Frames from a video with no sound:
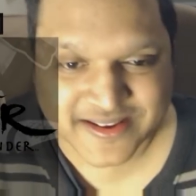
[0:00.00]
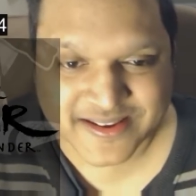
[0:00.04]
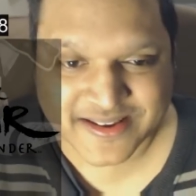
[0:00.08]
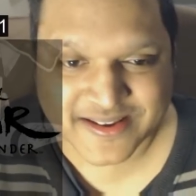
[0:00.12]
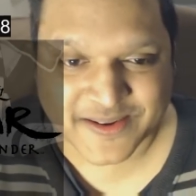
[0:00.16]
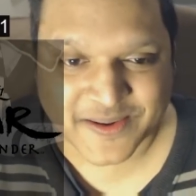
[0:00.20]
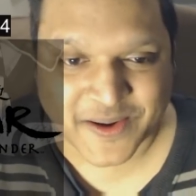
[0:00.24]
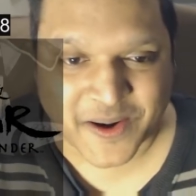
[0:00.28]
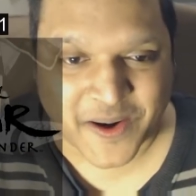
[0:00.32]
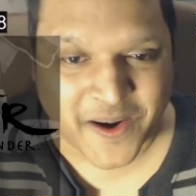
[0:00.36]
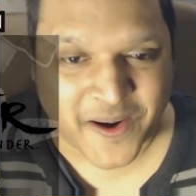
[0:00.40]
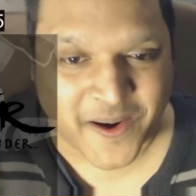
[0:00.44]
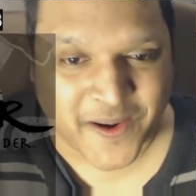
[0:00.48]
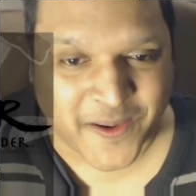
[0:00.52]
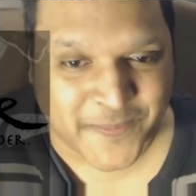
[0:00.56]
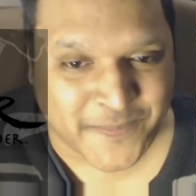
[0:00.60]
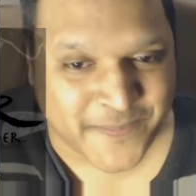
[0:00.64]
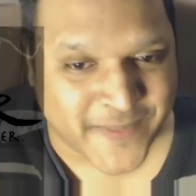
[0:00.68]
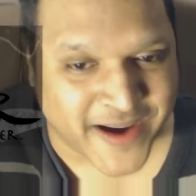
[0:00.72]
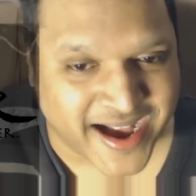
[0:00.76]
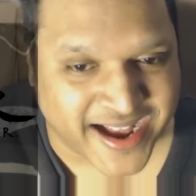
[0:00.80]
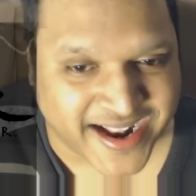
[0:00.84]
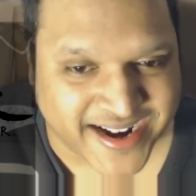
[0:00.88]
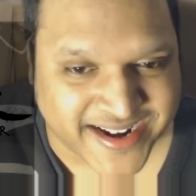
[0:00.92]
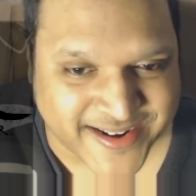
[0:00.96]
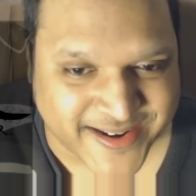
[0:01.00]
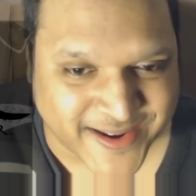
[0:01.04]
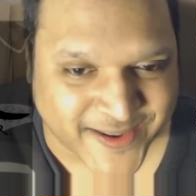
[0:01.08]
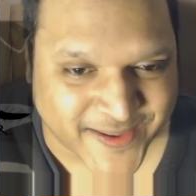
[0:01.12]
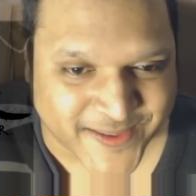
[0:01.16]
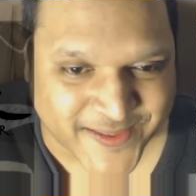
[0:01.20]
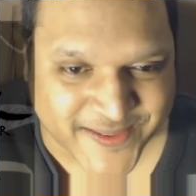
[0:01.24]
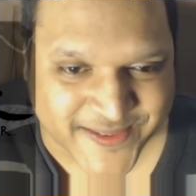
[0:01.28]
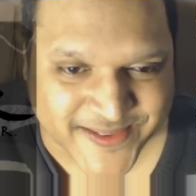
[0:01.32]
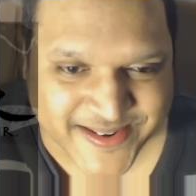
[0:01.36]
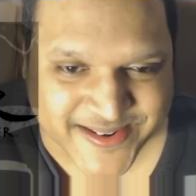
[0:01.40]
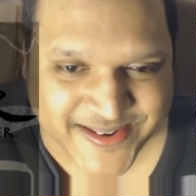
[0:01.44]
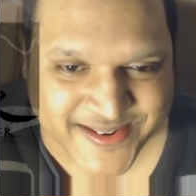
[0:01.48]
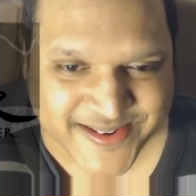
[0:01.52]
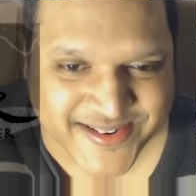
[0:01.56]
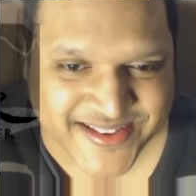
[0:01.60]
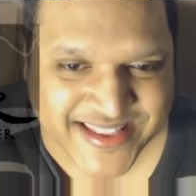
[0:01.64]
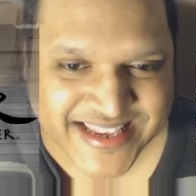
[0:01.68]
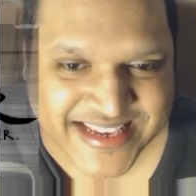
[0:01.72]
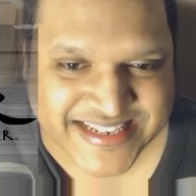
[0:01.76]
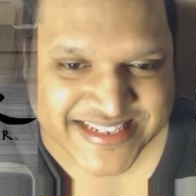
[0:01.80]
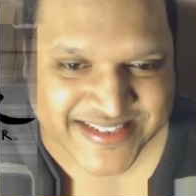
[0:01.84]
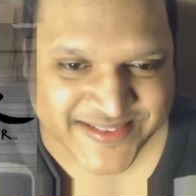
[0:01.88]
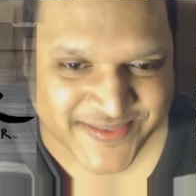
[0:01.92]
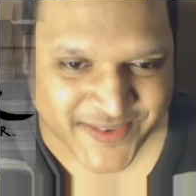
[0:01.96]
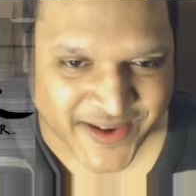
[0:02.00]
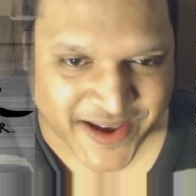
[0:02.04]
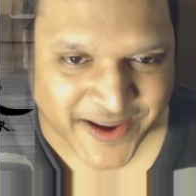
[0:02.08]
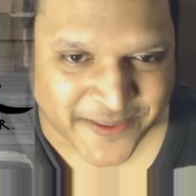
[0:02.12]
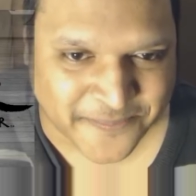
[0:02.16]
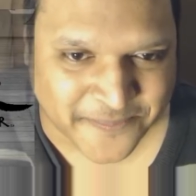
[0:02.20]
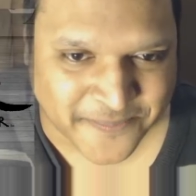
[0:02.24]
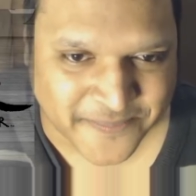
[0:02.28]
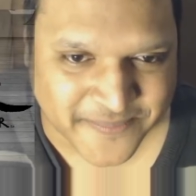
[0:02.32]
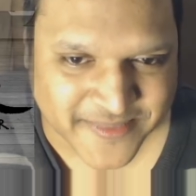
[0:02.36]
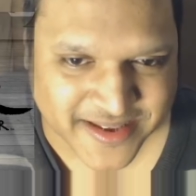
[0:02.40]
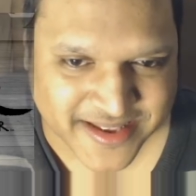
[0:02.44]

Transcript: way. Oh man, don't do this, fam.